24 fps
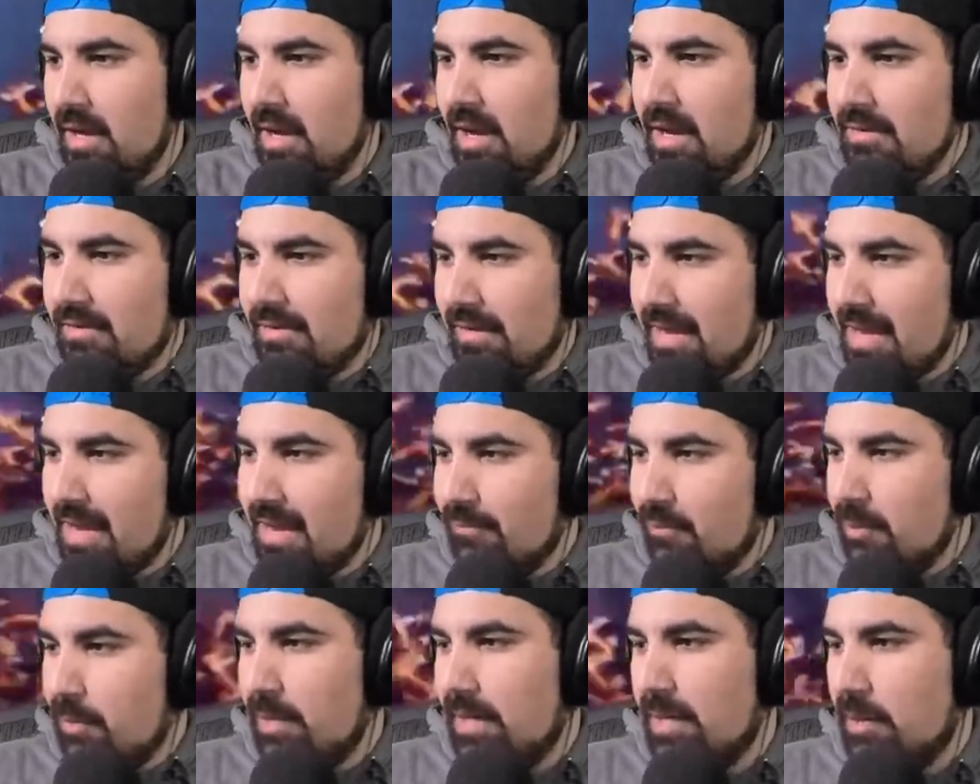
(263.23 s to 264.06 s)
to get
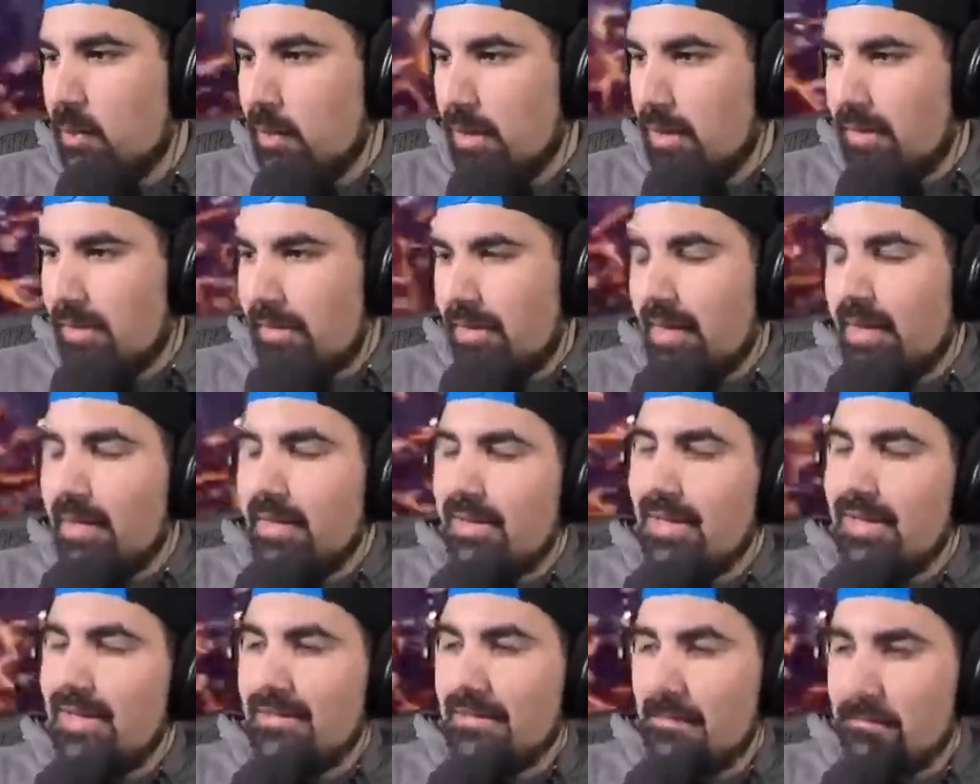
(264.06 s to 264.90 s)
everybody where they
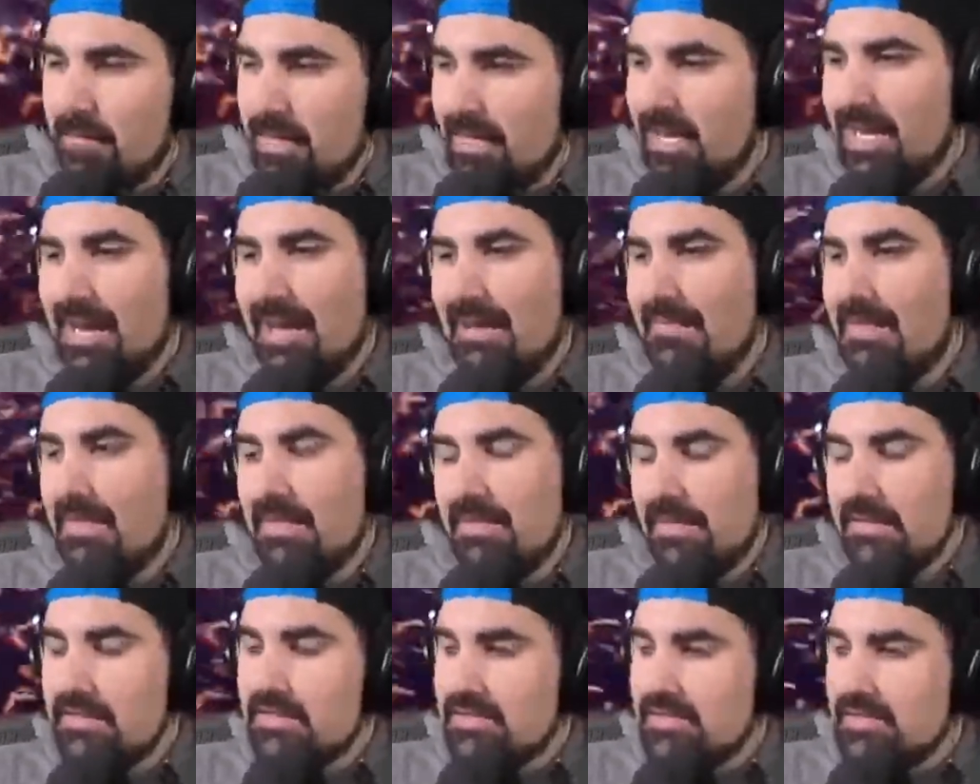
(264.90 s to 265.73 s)
need to be. And then
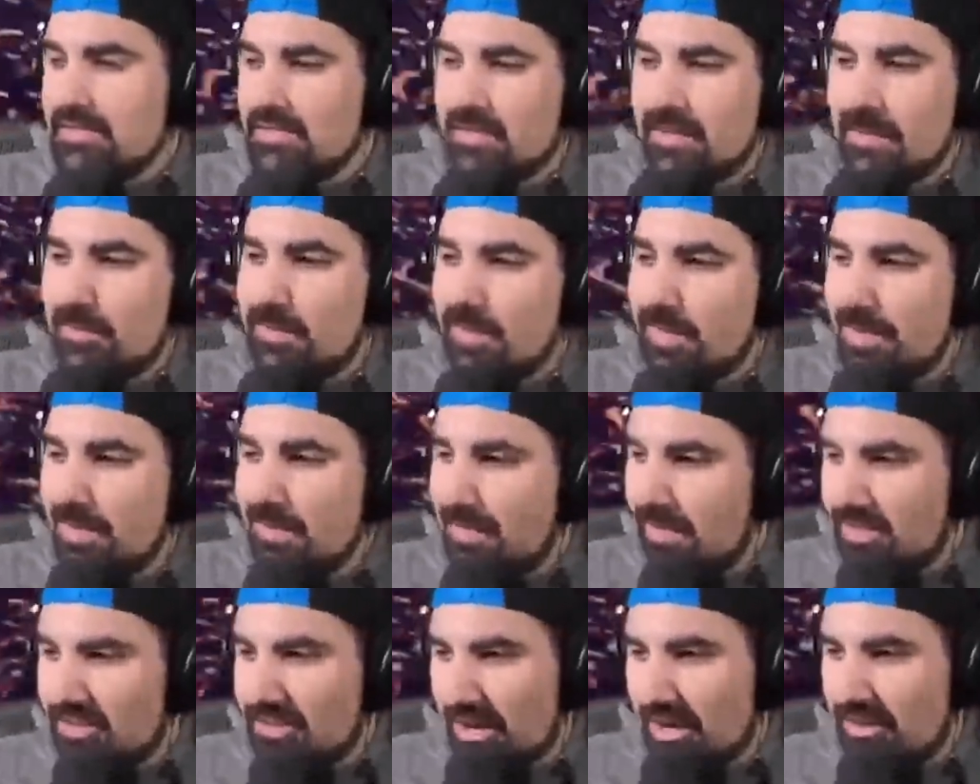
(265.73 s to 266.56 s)
this just
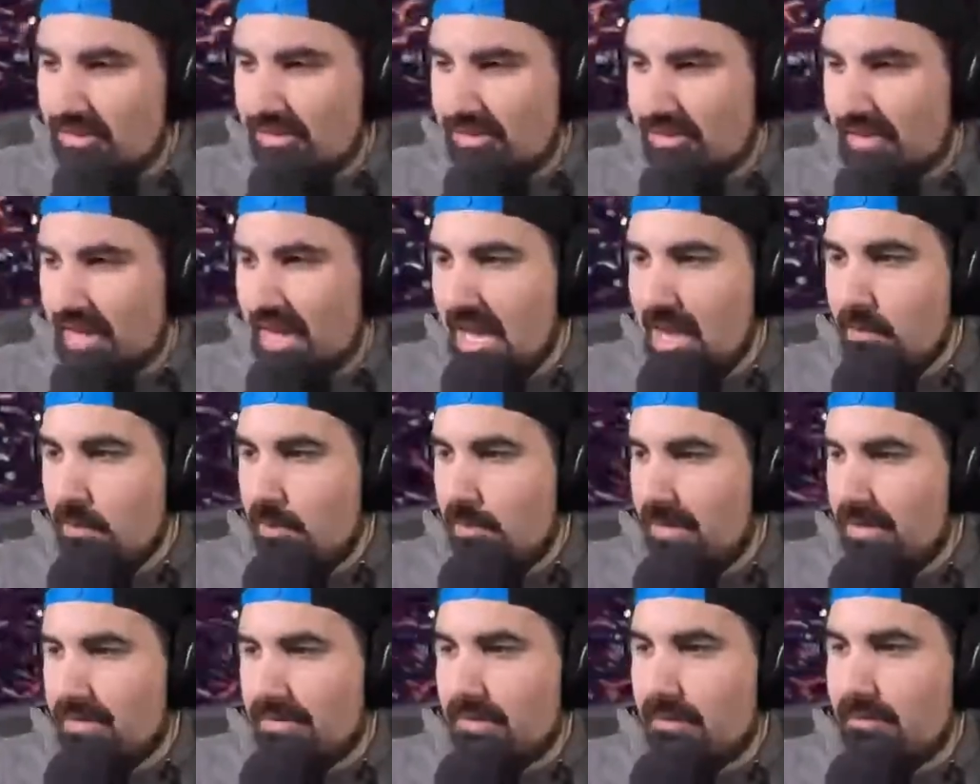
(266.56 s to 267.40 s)
completely changes the game where
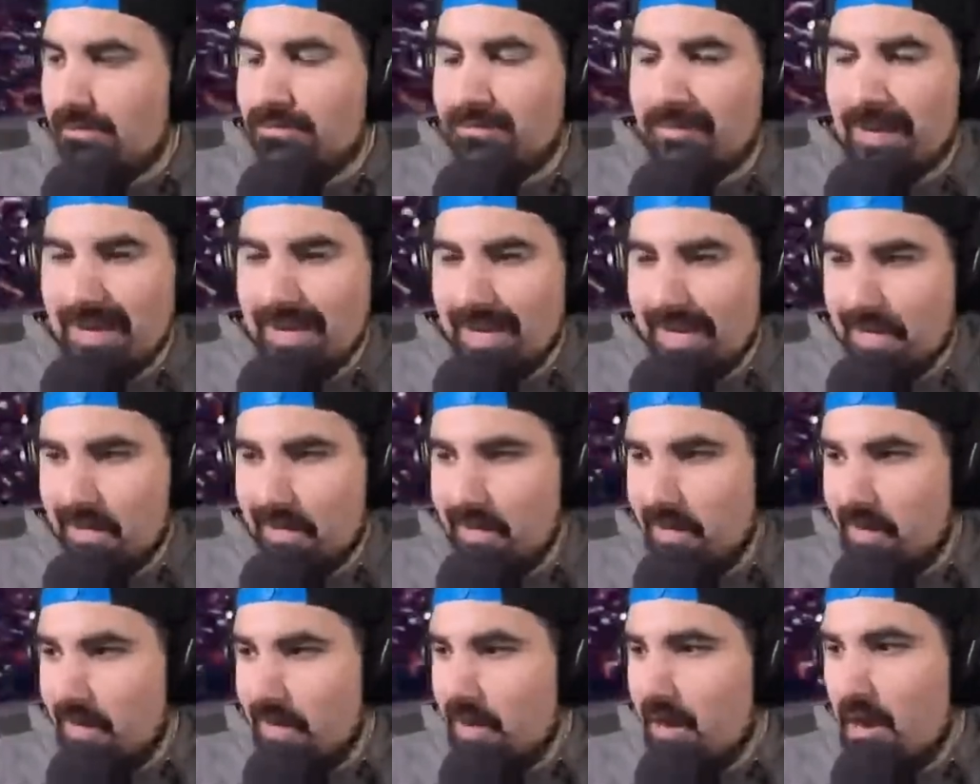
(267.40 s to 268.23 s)
they start fighting.
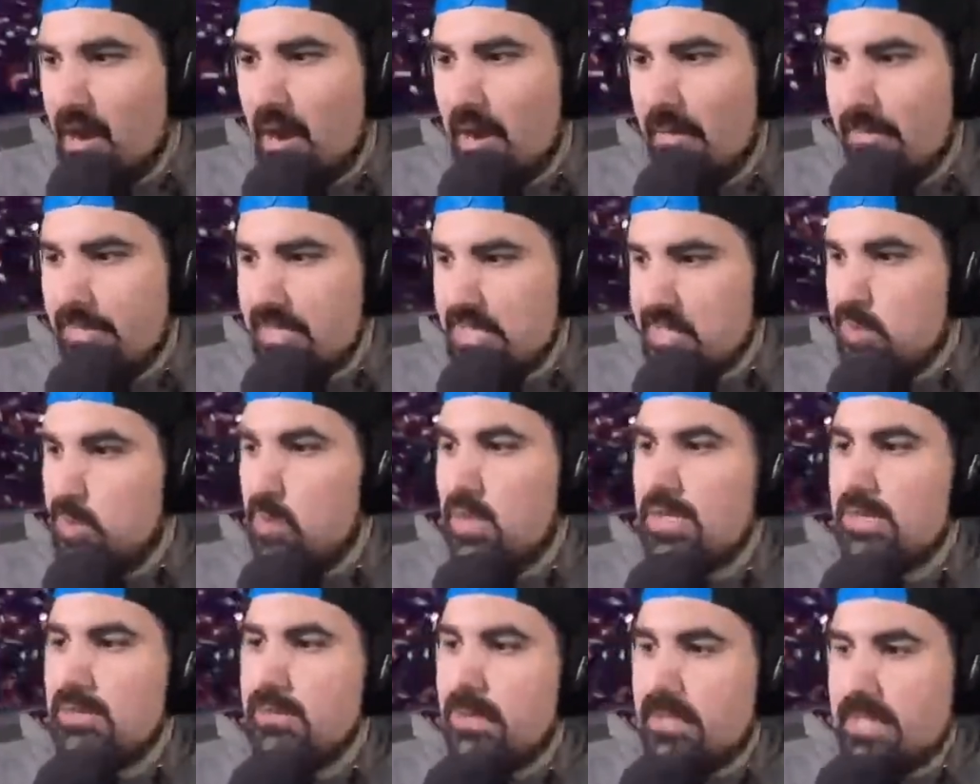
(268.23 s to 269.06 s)
This
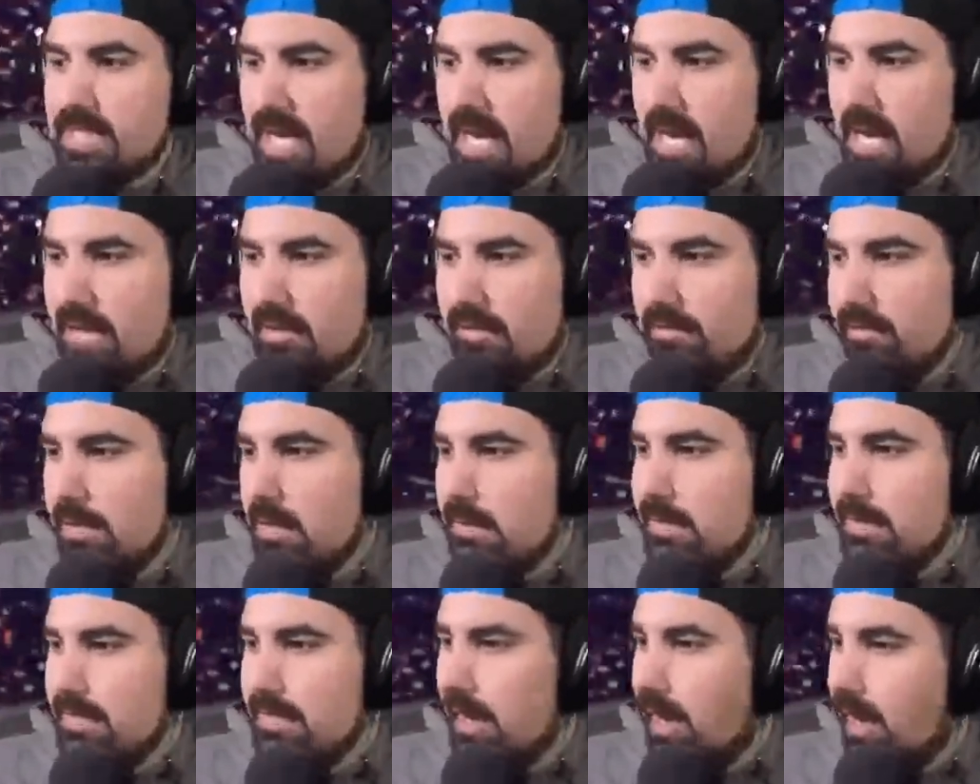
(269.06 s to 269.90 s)
one is baton v
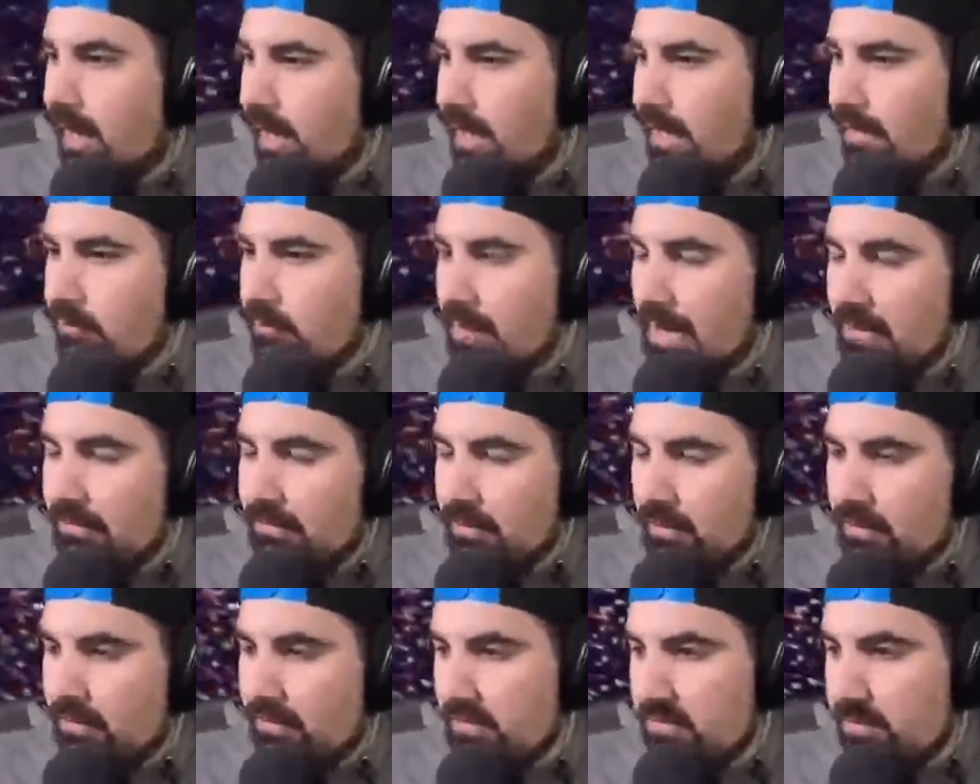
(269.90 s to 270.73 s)
baton, red
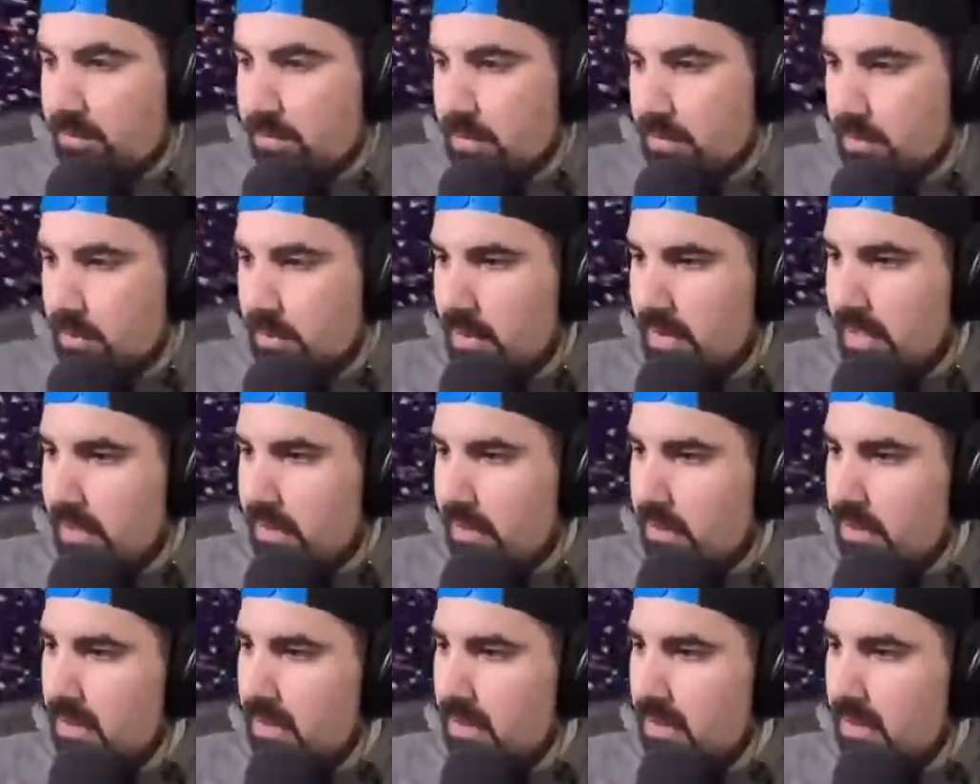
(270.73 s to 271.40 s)
versus blue here.